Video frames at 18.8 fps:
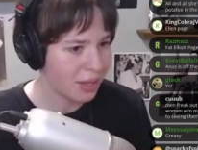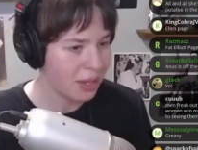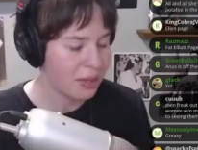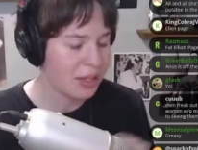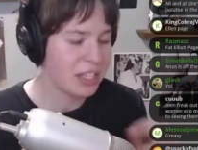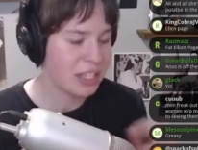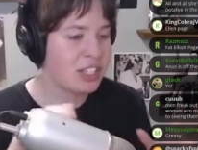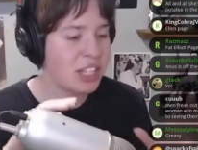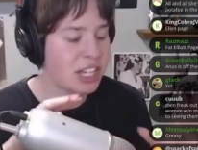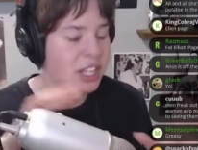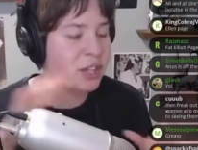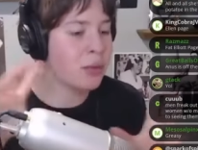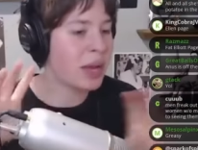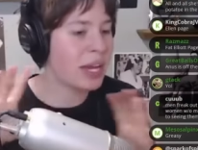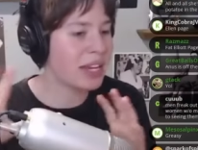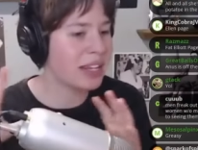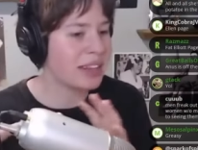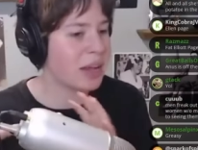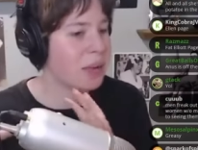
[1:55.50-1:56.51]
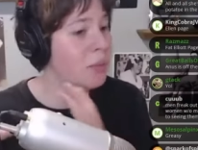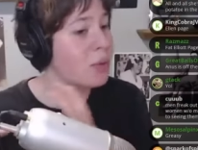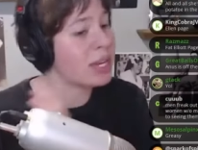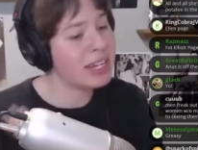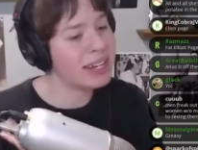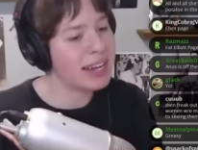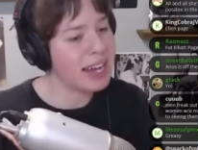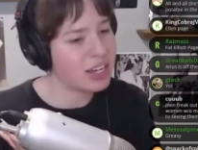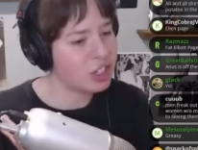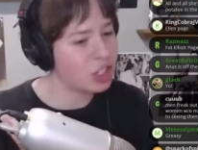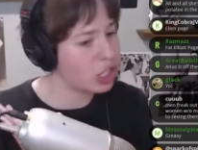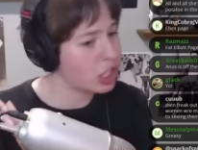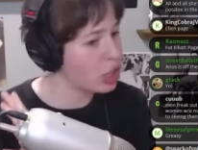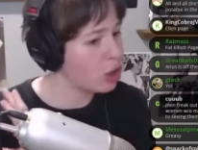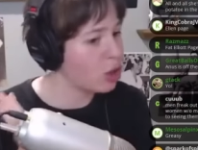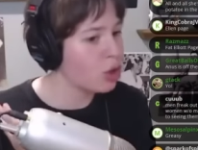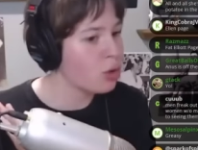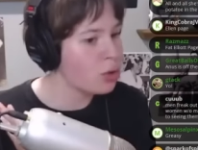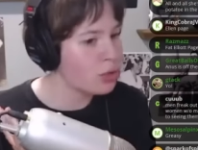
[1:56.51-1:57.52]
insinuated that we didn't
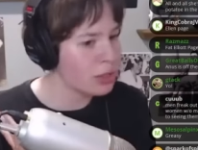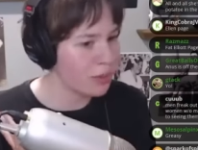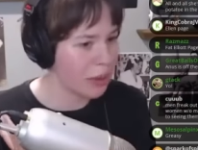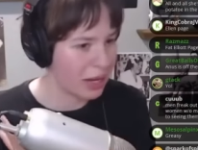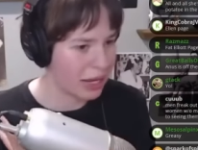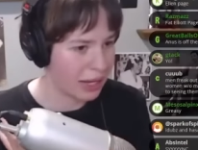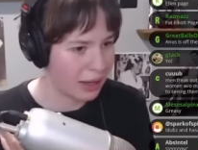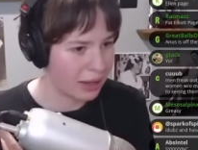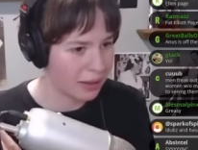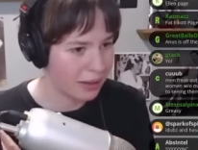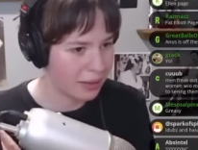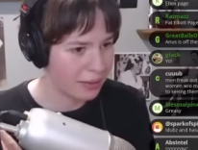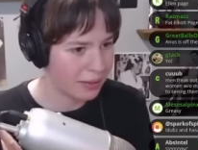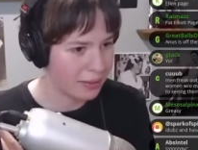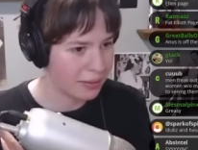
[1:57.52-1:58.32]
actually lose money,